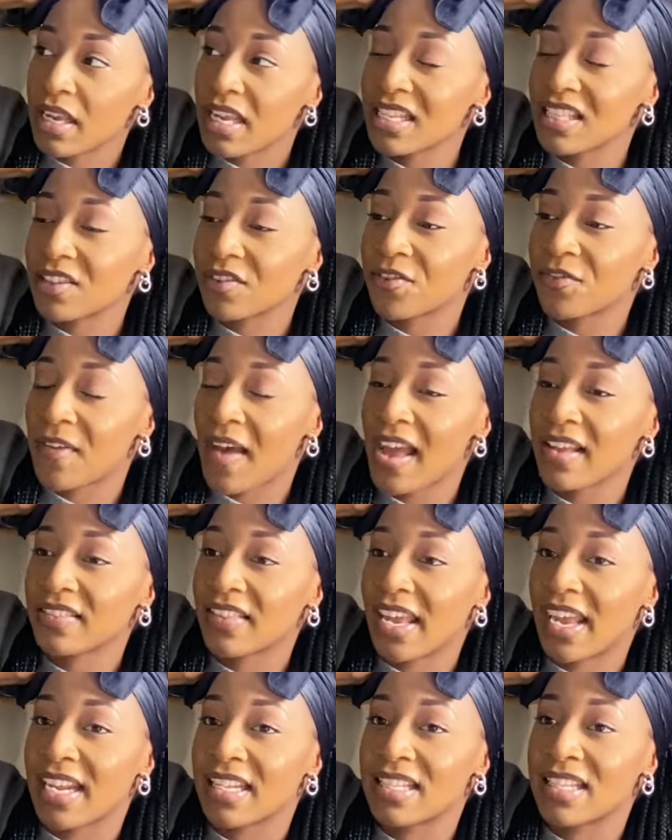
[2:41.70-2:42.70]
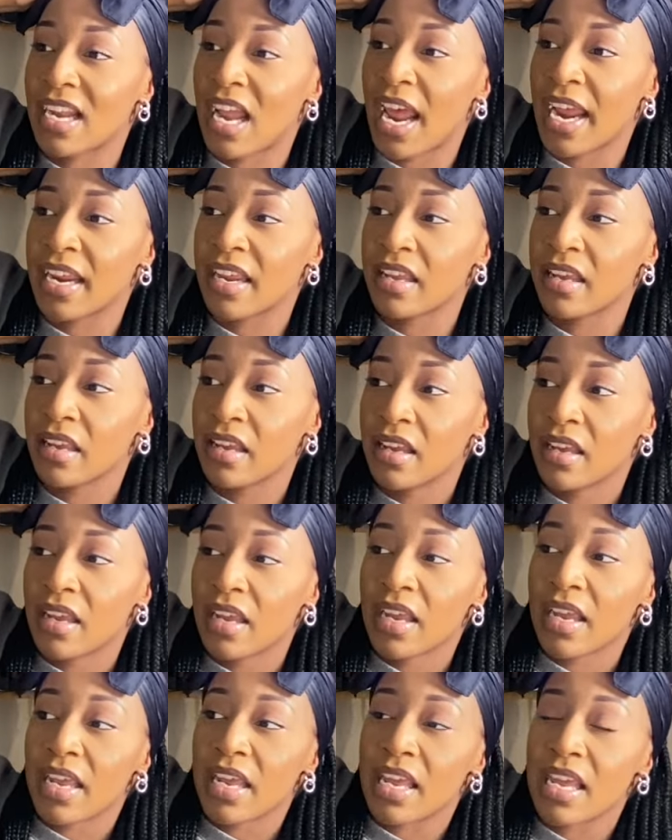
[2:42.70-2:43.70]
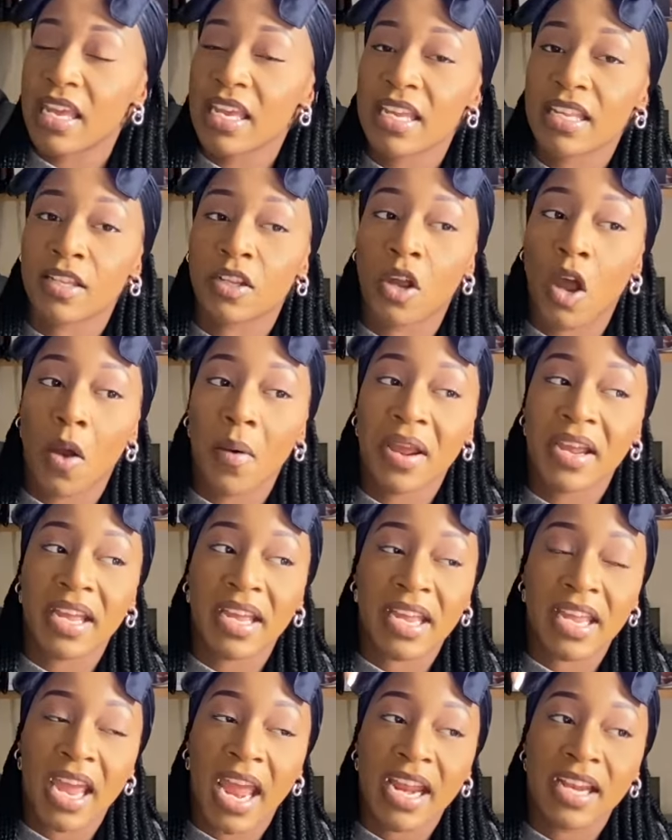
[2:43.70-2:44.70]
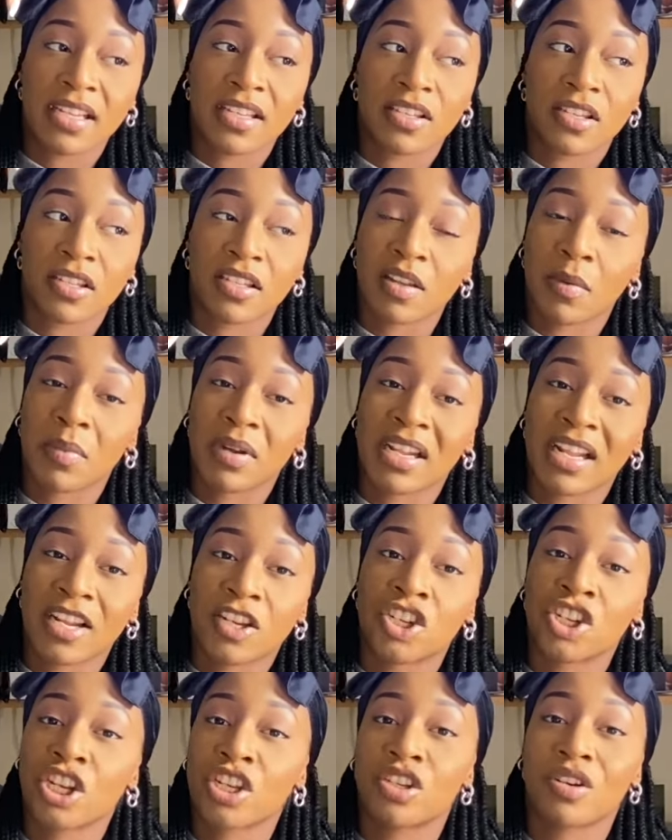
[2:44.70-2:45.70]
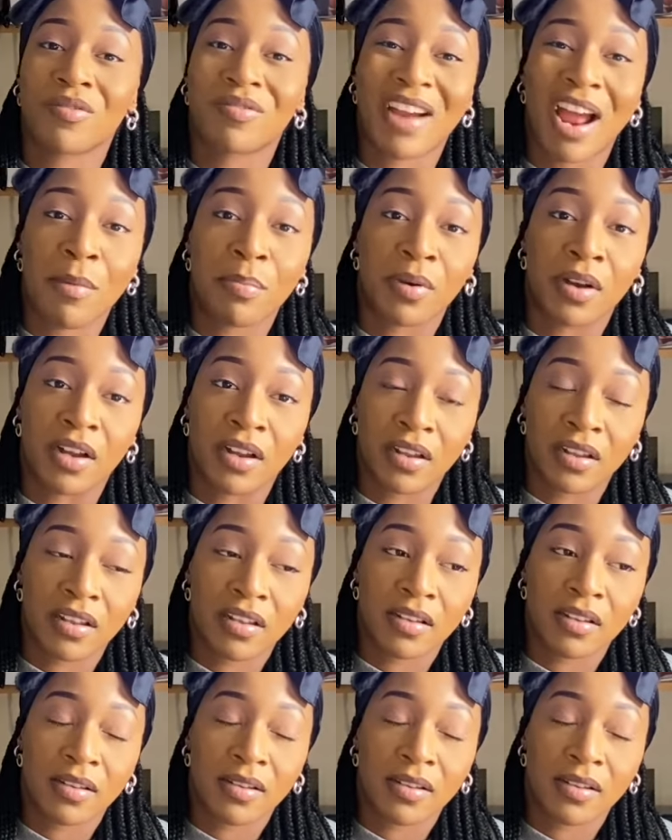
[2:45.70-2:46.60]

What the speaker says: it's the fact that it's like, he is going against somebody that's just a rapper.